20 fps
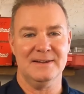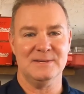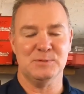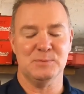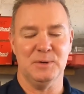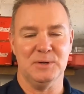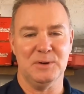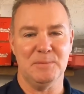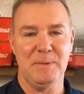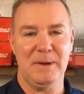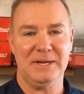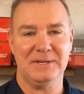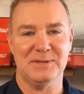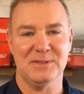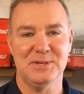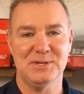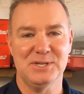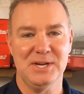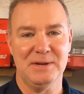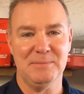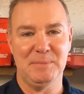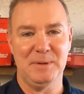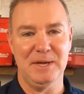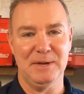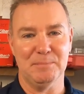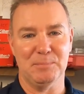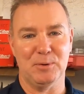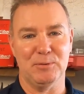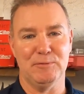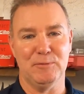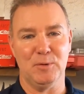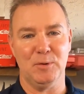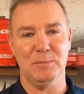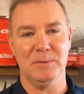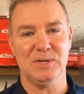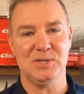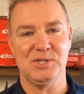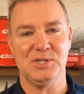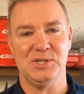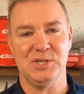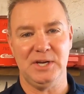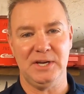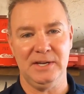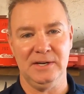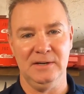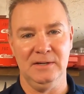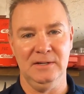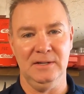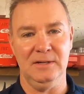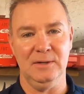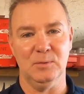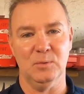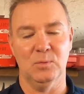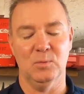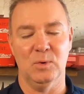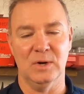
guys, welcome back to the JPM Performance Channel.